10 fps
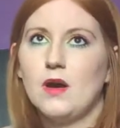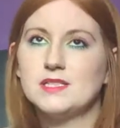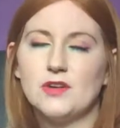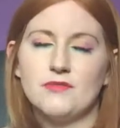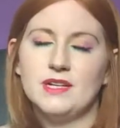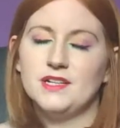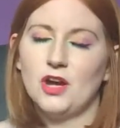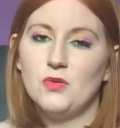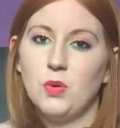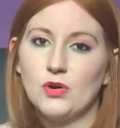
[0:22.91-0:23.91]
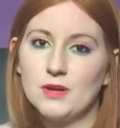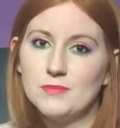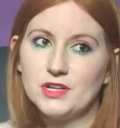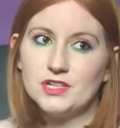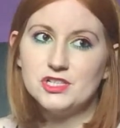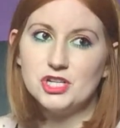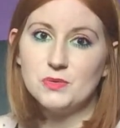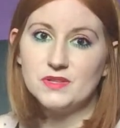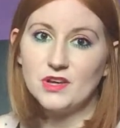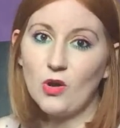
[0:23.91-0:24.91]
don't really know what I'm going to
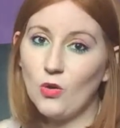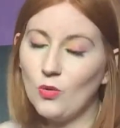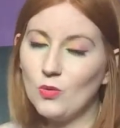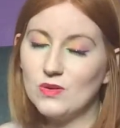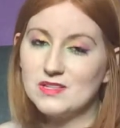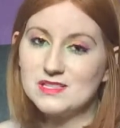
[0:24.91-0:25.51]
do with it all,